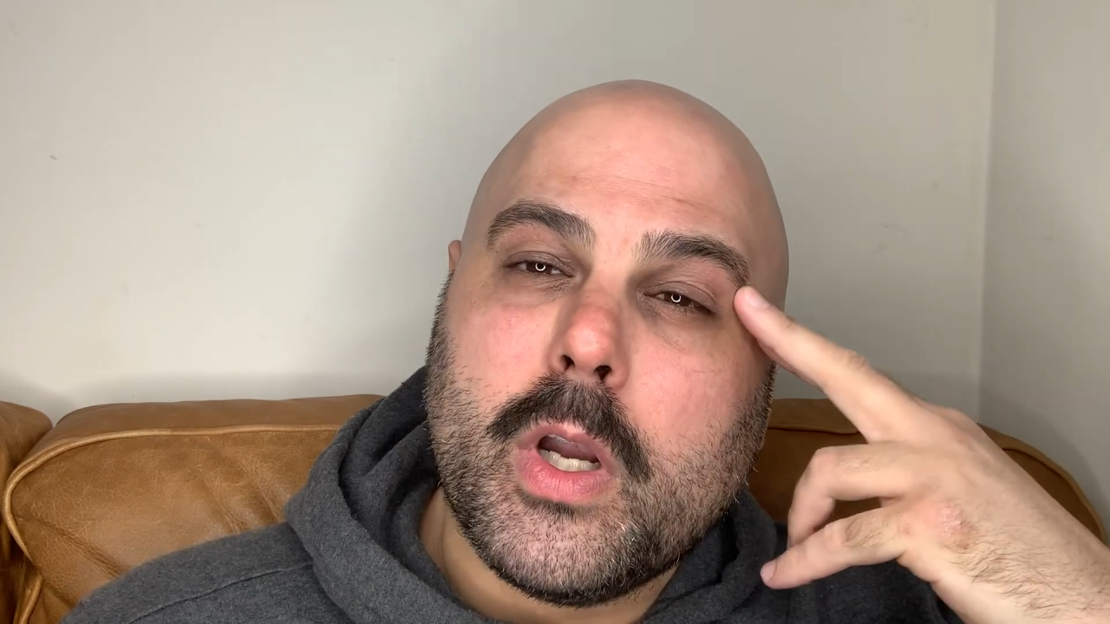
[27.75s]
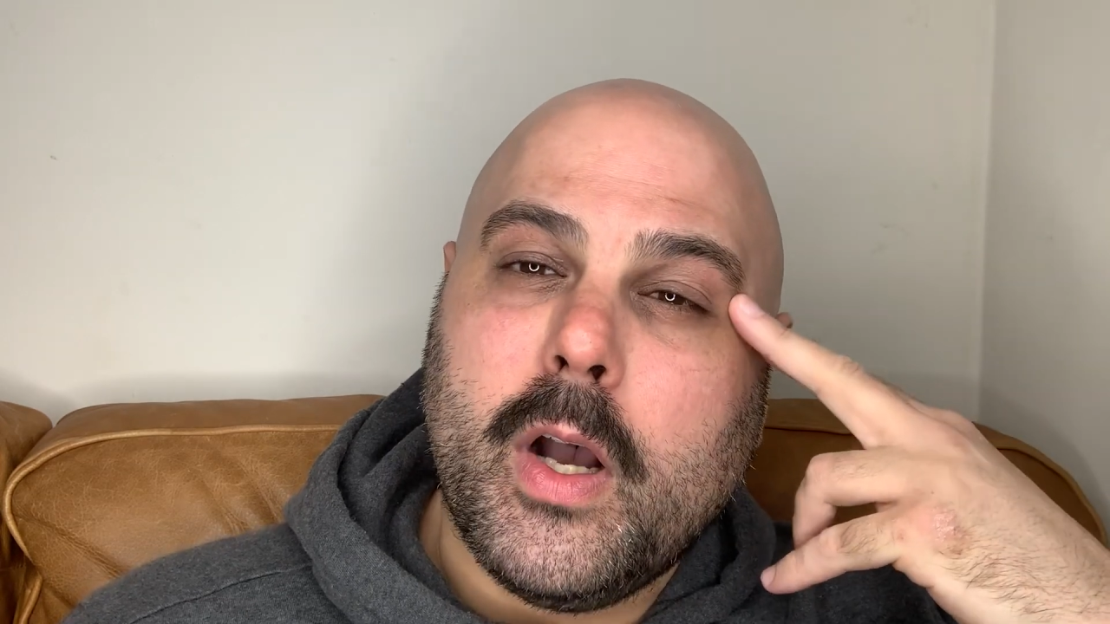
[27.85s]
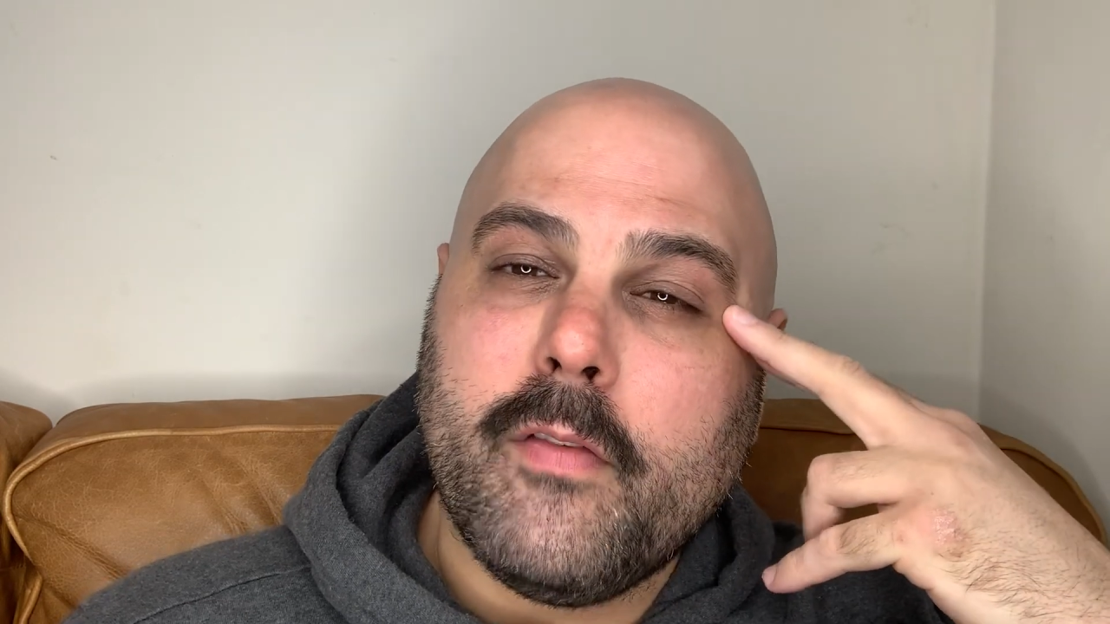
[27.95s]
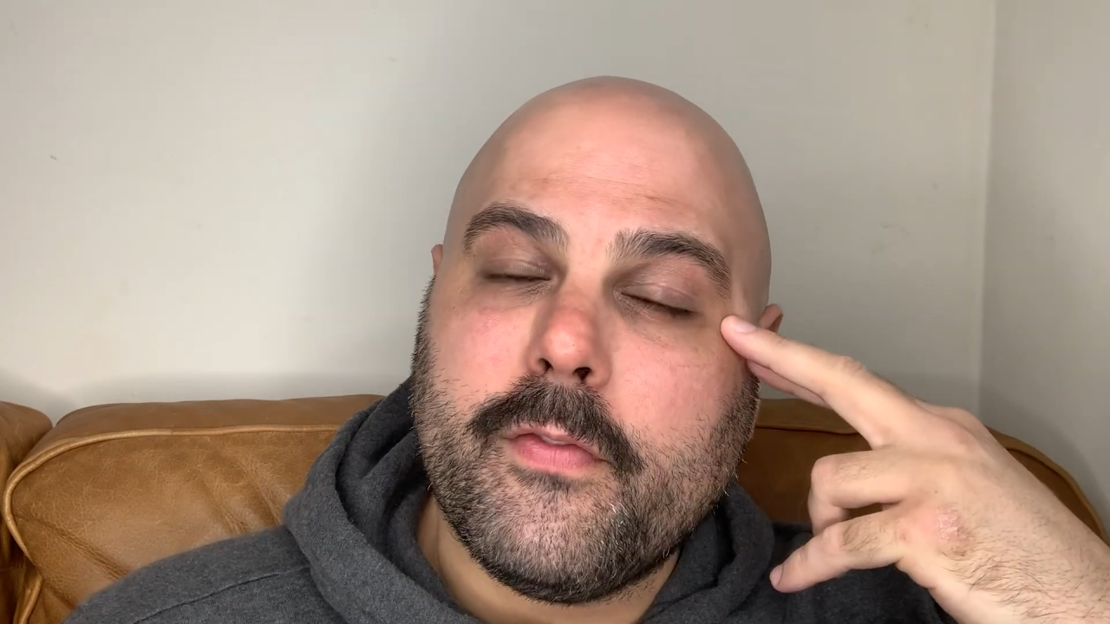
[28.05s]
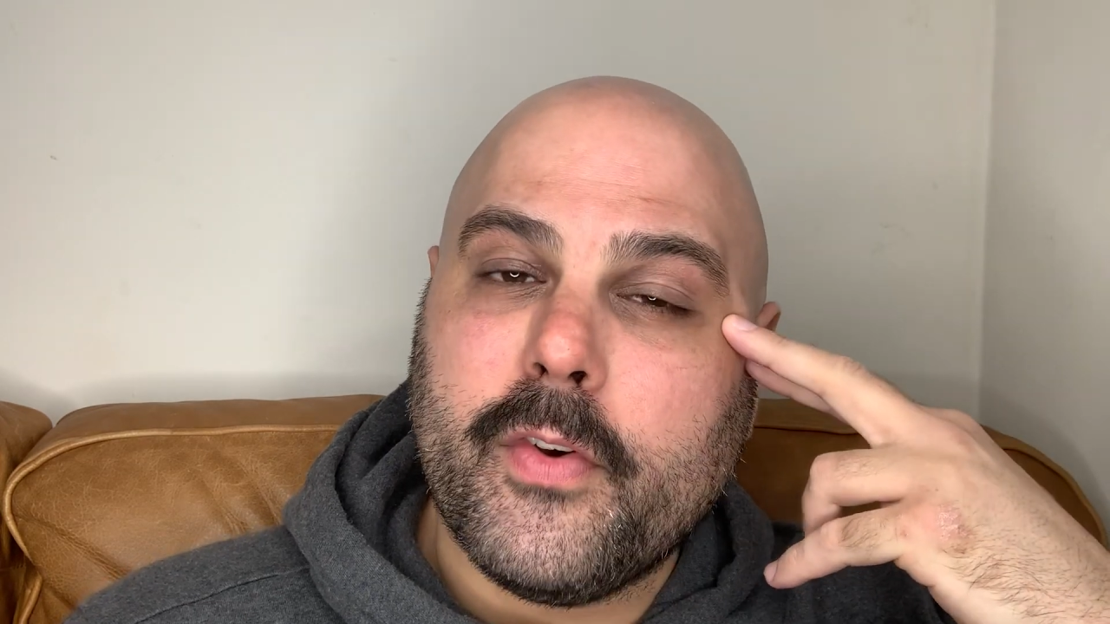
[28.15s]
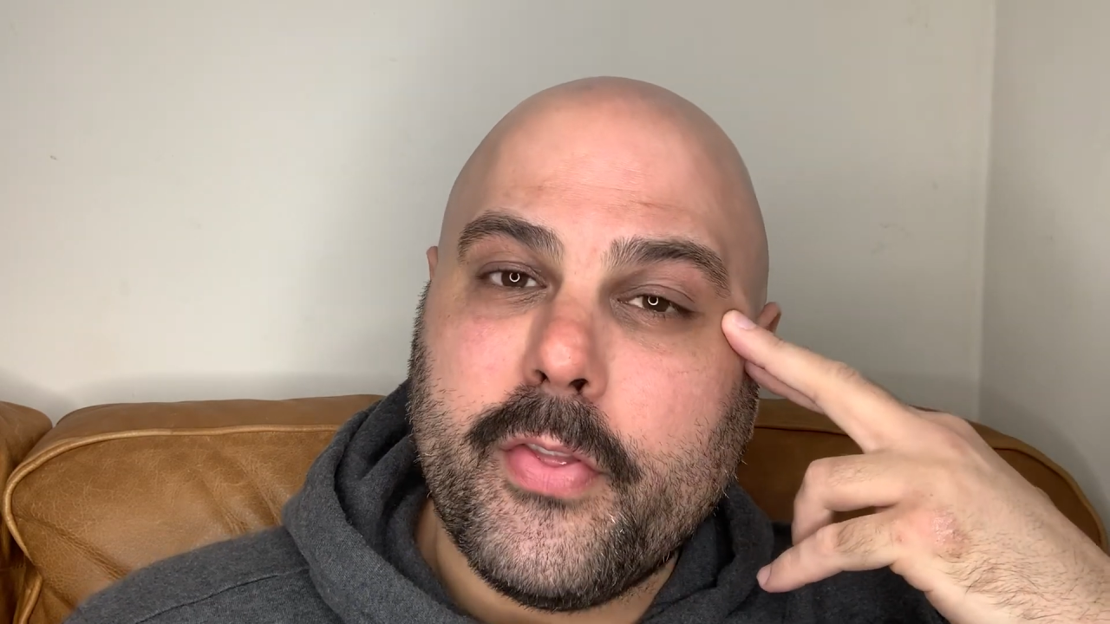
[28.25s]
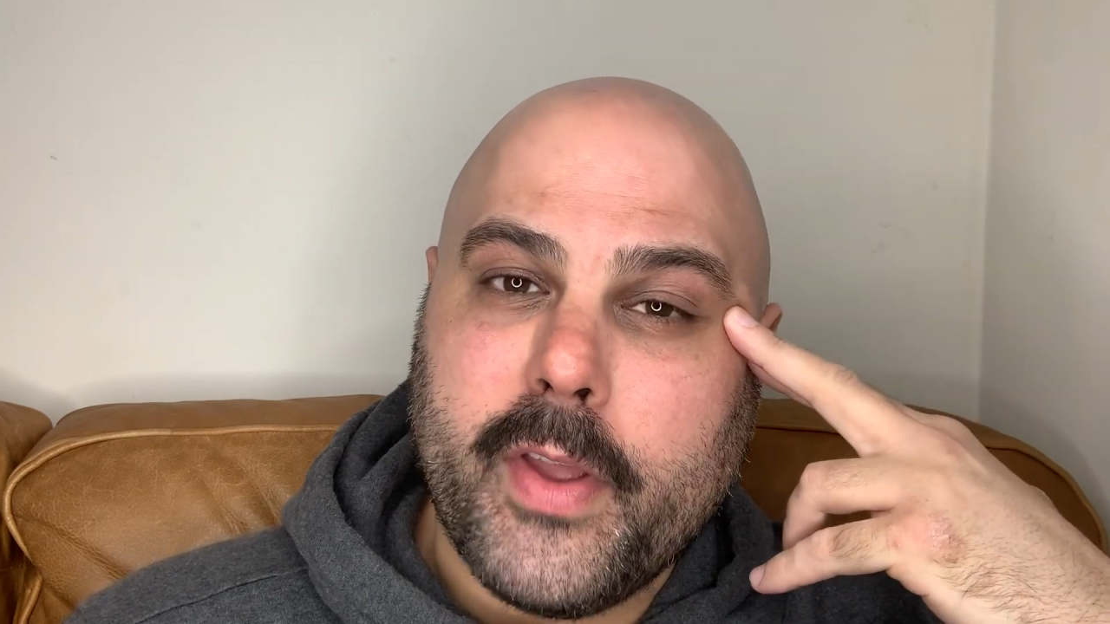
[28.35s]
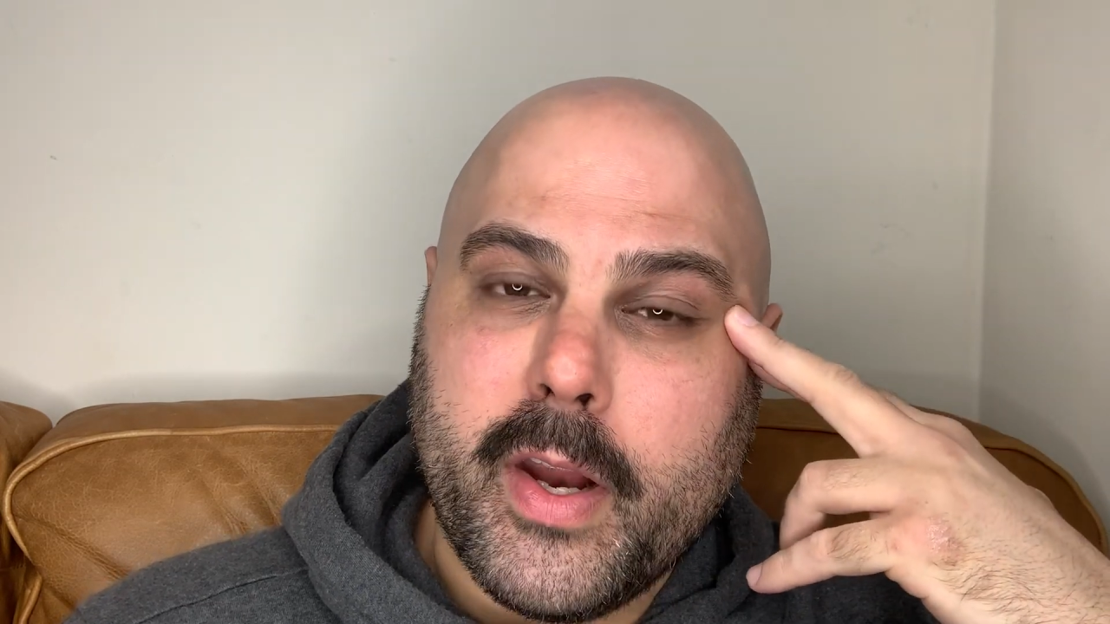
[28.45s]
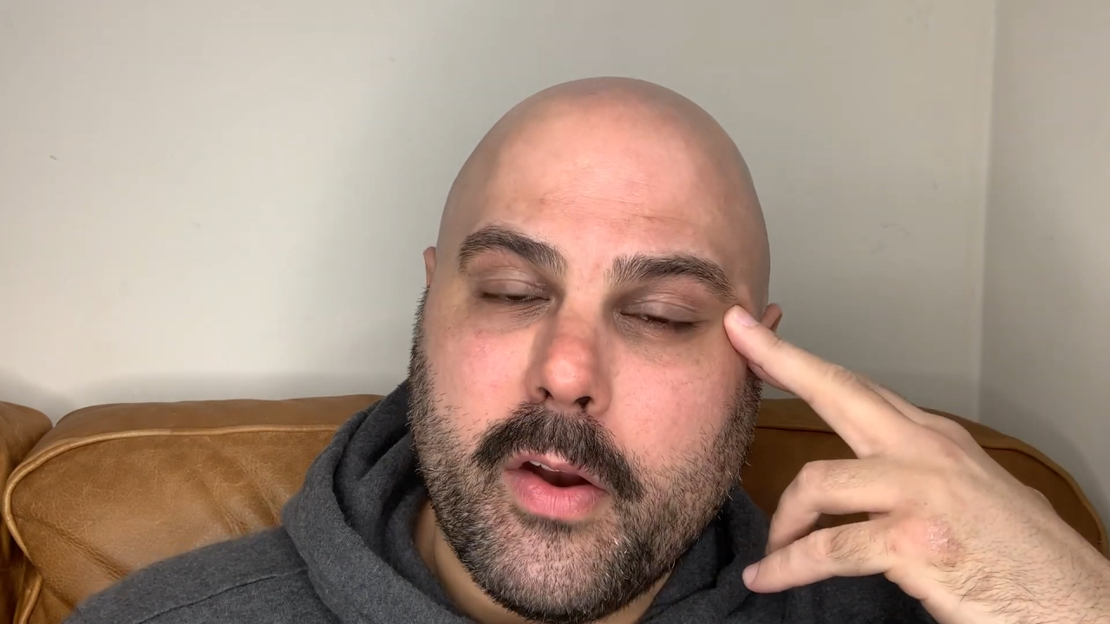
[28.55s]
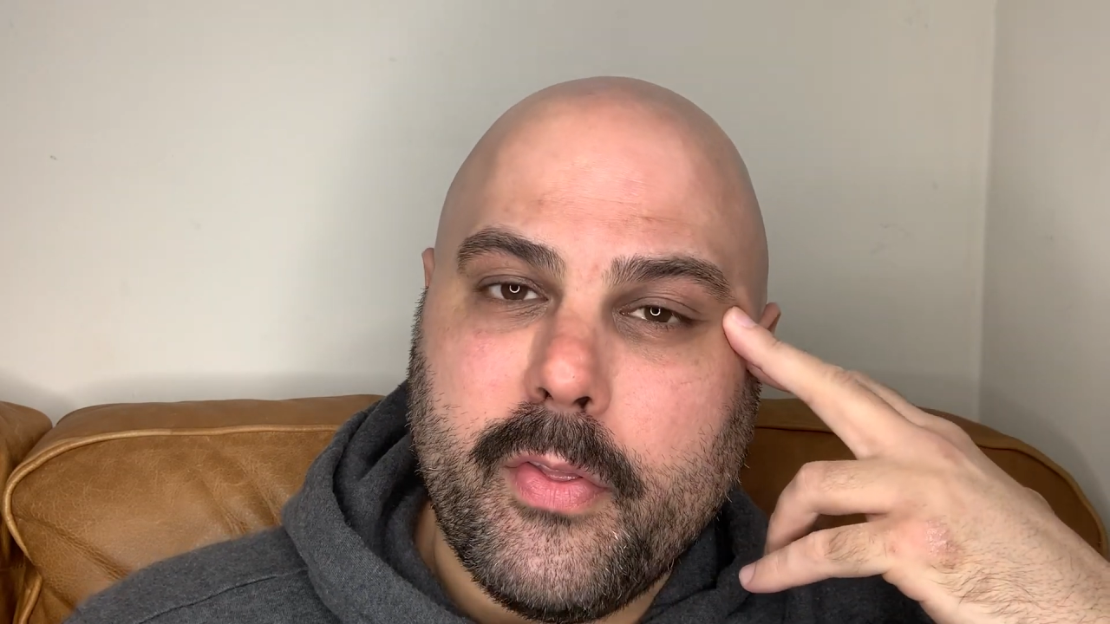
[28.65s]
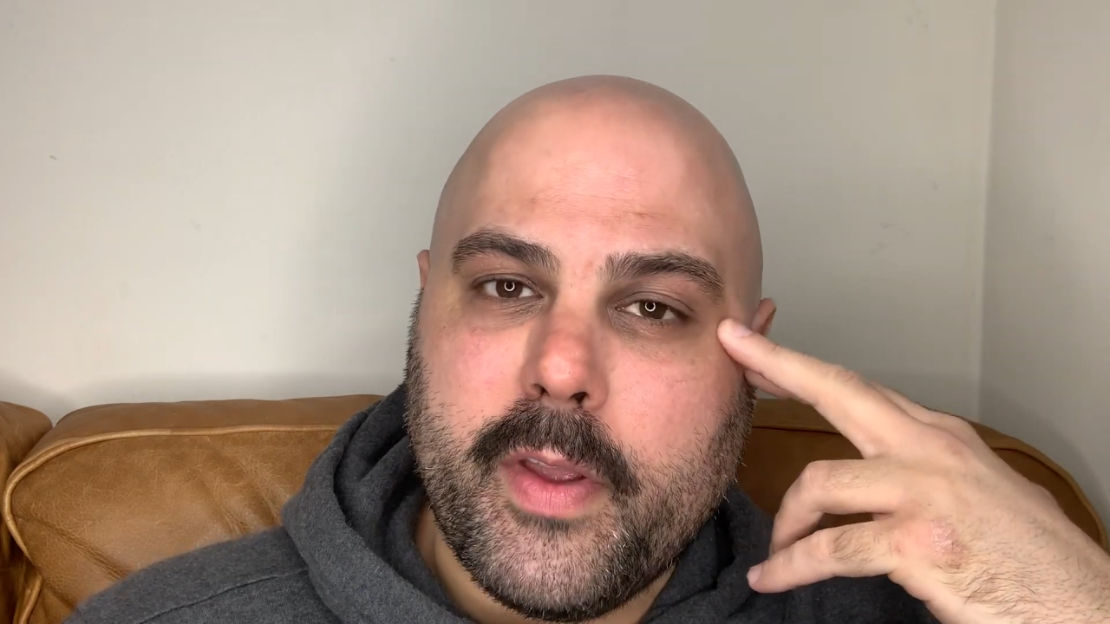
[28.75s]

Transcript: comfort there.